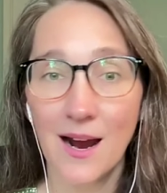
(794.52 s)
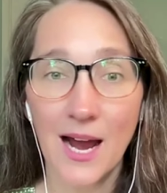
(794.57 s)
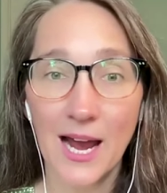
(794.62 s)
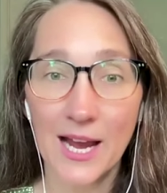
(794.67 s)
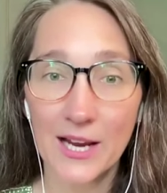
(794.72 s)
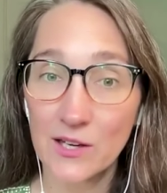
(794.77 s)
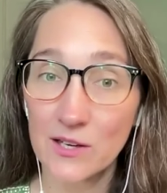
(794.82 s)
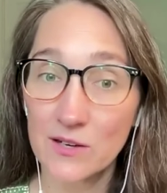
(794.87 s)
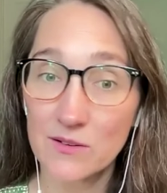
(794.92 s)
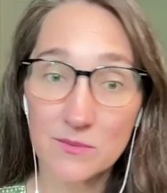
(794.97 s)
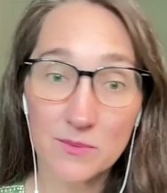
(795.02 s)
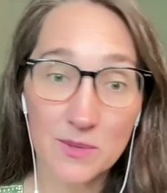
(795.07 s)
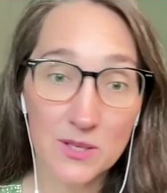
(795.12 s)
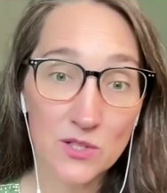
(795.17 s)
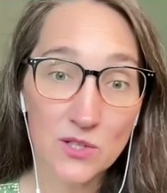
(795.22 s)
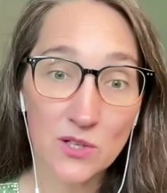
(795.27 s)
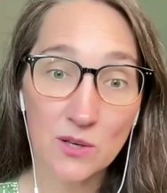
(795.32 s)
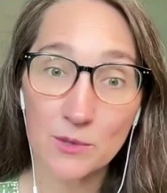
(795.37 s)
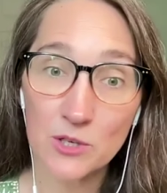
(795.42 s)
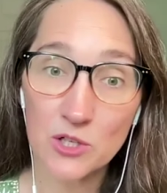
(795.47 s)
I could have
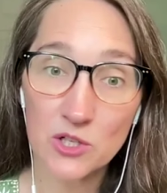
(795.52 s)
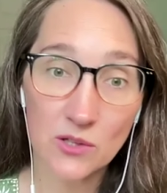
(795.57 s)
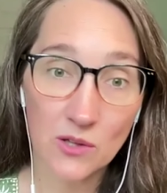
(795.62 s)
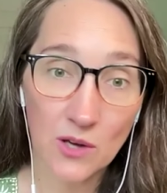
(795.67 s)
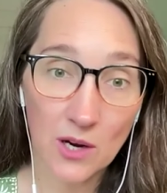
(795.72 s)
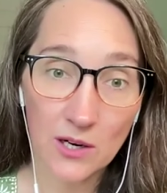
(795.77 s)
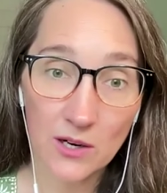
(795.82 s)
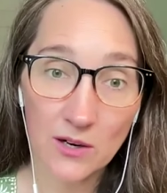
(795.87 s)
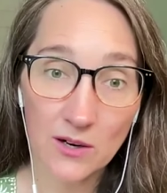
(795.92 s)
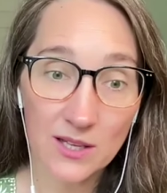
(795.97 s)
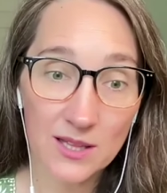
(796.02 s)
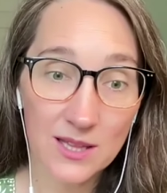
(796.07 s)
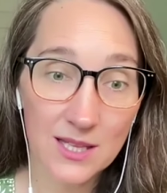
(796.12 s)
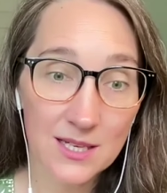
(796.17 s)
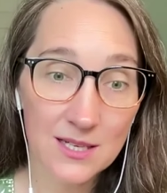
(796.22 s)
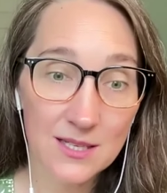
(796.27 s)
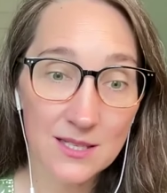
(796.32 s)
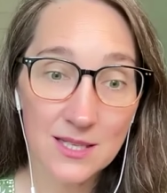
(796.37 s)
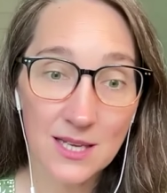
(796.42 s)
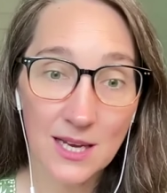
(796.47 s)
spent so much longer on
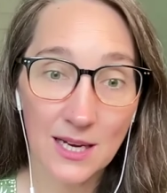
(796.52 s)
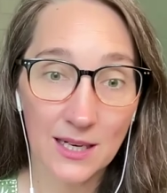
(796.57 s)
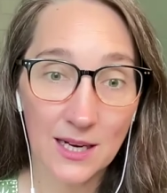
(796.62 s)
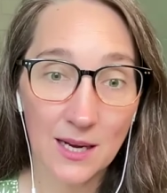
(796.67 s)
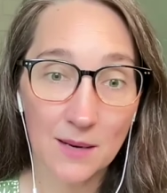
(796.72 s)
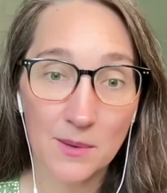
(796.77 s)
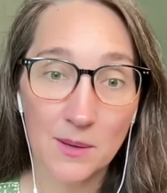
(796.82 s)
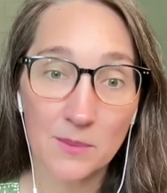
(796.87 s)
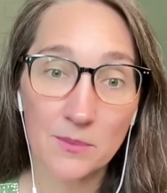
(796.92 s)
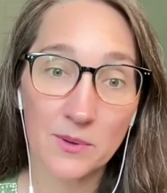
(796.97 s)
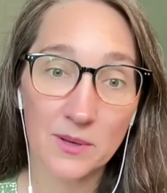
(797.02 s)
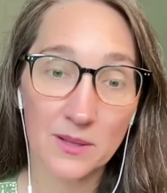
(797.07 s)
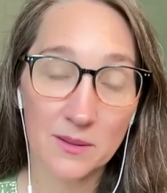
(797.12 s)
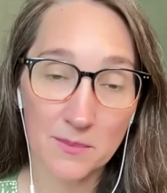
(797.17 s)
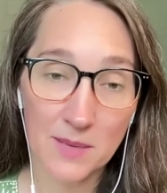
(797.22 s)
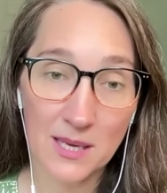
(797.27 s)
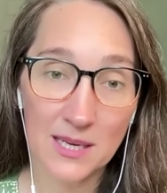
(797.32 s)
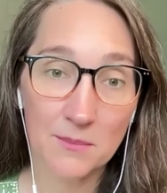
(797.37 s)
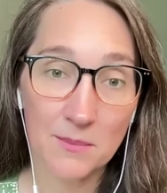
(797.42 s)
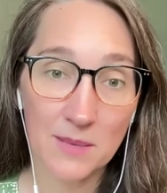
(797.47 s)
this and come up
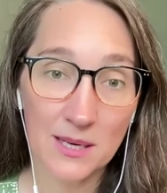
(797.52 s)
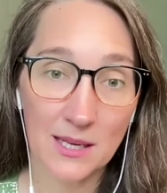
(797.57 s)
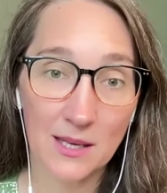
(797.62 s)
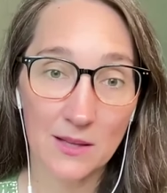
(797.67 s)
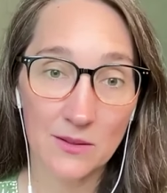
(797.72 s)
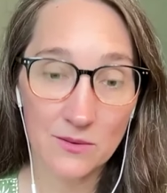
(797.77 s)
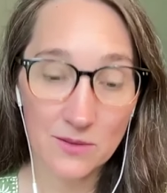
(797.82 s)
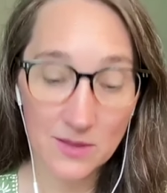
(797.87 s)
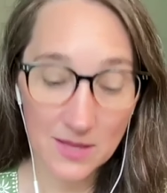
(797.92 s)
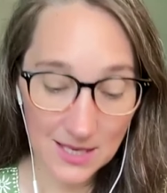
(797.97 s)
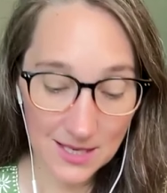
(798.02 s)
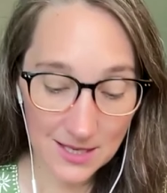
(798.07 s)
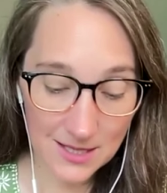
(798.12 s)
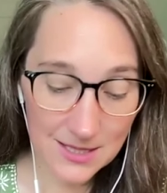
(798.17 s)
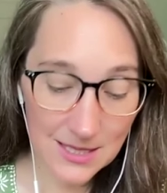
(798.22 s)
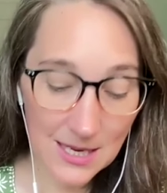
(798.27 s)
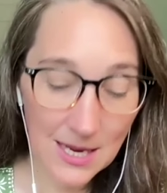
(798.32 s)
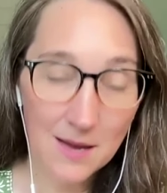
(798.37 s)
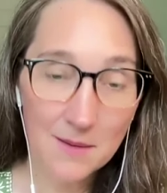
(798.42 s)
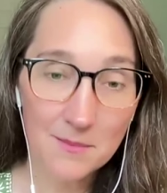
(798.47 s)
with many, many other
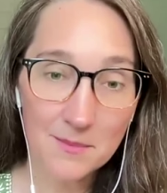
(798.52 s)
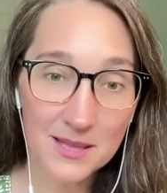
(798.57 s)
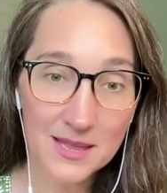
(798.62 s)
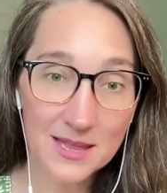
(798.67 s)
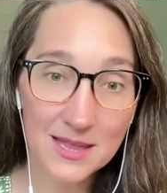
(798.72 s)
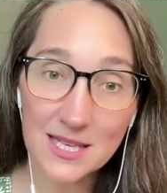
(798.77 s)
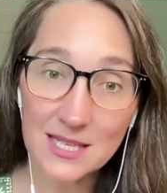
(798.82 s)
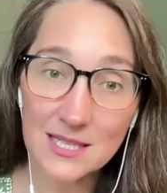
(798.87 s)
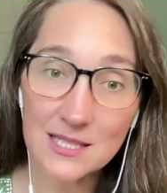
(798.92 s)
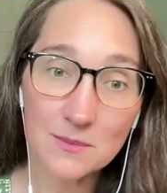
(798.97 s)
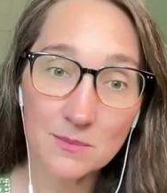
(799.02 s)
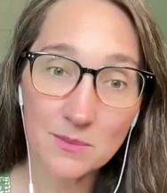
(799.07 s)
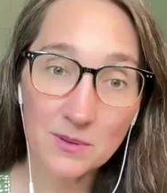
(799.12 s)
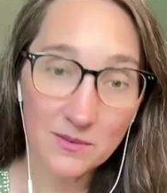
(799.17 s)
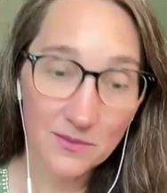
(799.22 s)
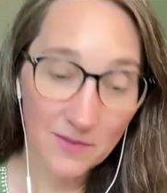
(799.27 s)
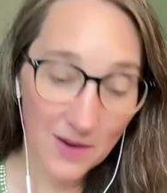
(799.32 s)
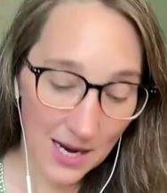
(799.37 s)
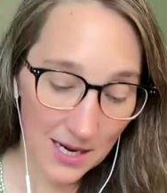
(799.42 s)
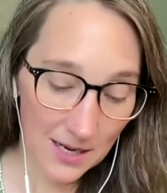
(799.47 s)
things, but this
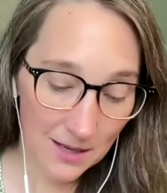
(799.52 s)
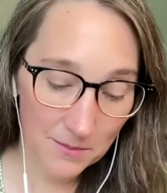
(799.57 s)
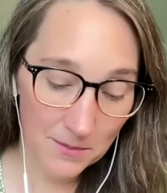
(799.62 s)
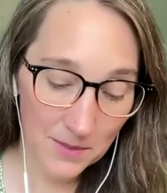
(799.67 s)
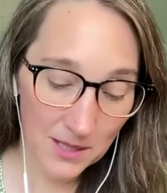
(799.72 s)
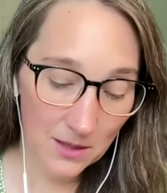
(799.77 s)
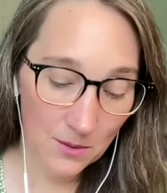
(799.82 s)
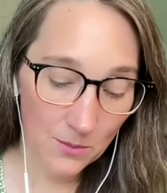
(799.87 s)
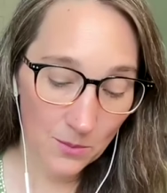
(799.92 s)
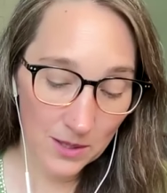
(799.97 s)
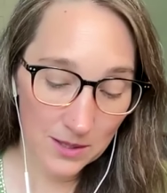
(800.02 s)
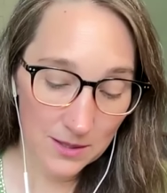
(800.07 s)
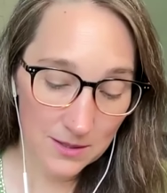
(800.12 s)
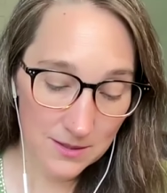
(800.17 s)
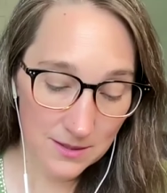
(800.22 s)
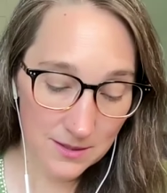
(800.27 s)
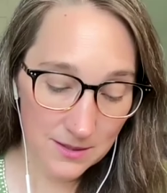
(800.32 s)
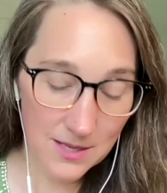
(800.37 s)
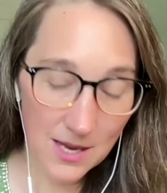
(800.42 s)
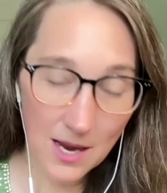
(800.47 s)
provided me with
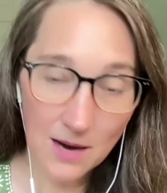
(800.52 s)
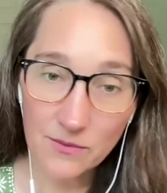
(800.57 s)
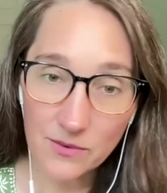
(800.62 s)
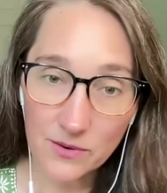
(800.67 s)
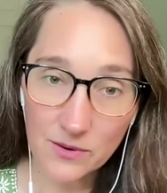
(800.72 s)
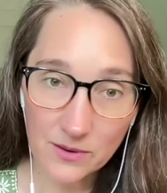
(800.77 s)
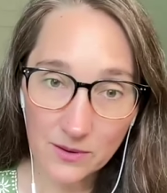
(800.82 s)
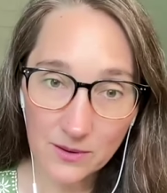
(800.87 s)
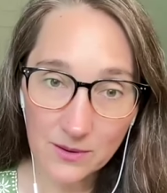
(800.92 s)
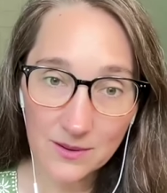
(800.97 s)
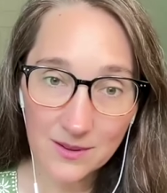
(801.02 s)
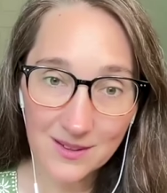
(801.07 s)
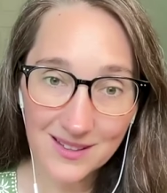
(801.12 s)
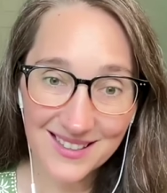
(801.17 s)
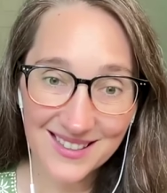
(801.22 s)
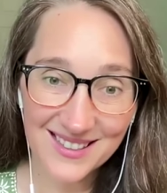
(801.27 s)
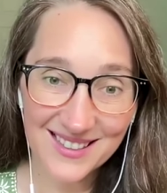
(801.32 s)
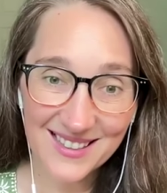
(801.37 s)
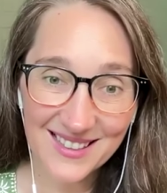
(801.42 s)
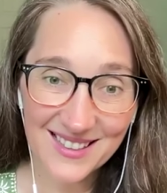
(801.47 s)
several
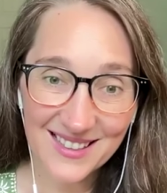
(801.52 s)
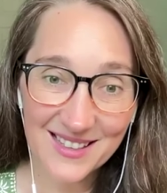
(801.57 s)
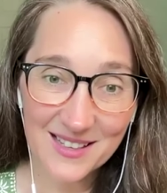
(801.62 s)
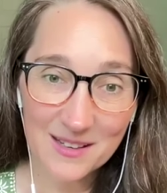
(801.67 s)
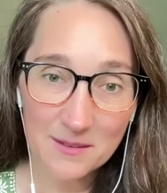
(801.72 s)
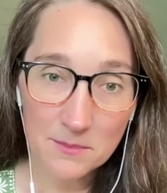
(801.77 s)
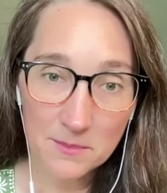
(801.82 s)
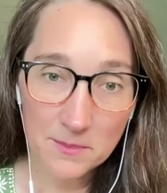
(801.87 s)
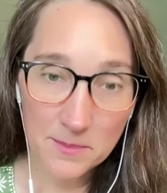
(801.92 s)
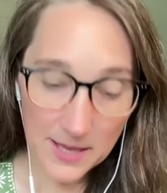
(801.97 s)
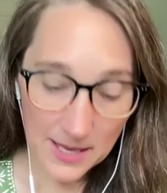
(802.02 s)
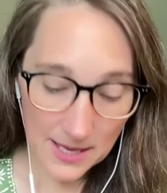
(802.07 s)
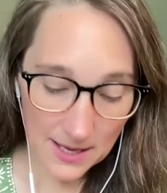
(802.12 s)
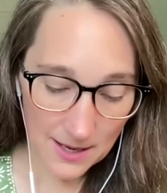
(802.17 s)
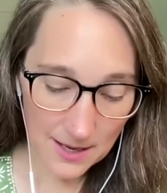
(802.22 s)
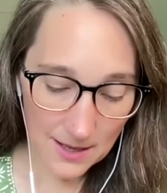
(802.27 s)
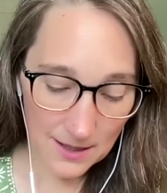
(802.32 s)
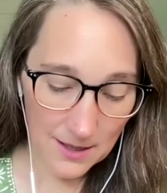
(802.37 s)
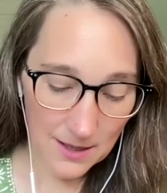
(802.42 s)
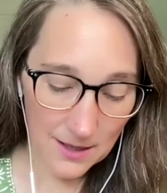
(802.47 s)

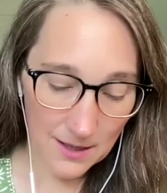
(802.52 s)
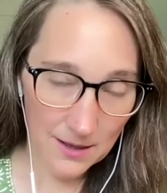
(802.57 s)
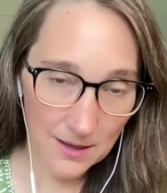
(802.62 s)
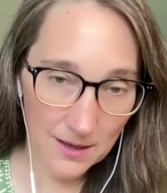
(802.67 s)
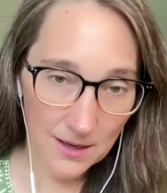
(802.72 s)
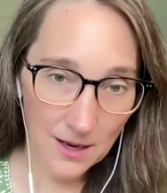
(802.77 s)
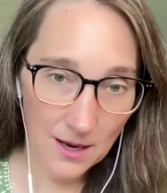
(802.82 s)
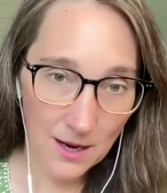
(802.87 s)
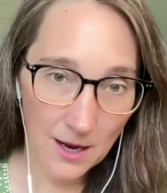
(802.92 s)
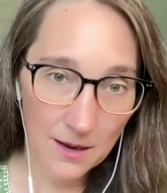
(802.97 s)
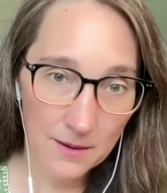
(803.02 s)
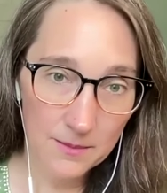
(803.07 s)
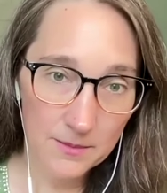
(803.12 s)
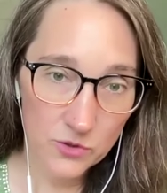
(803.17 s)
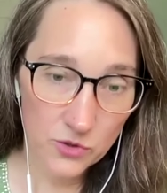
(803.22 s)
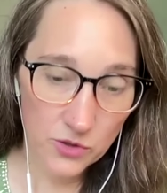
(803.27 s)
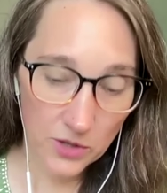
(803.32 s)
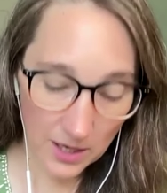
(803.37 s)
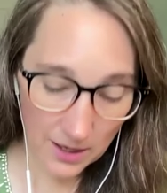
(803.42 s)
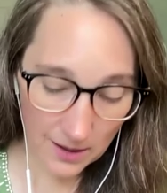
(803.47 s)
big uh,
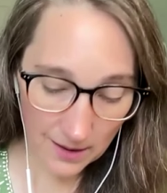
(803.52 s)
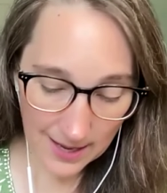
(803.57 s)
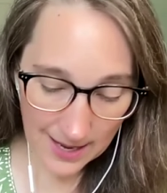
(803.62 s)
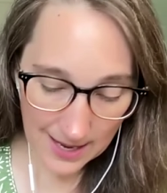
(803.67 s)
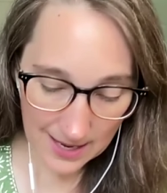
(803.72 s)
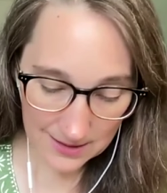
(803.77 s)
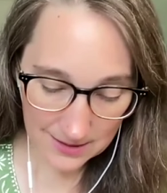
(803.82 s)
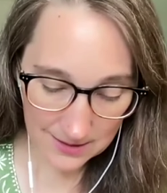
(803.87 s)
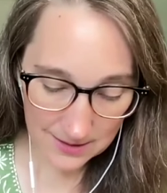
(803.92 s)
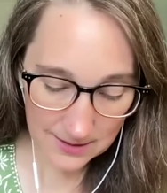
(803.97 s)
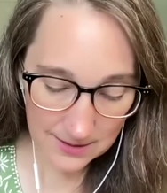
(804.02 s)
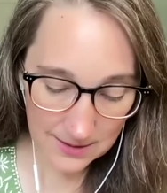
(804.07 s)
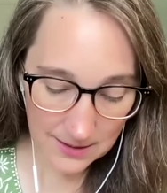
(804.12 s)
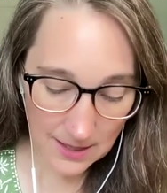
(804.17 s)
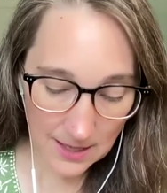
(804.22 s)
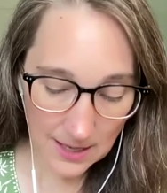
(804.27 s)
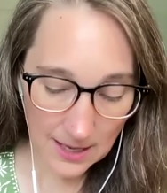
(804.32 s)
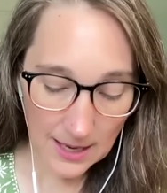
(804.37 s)
trailheads.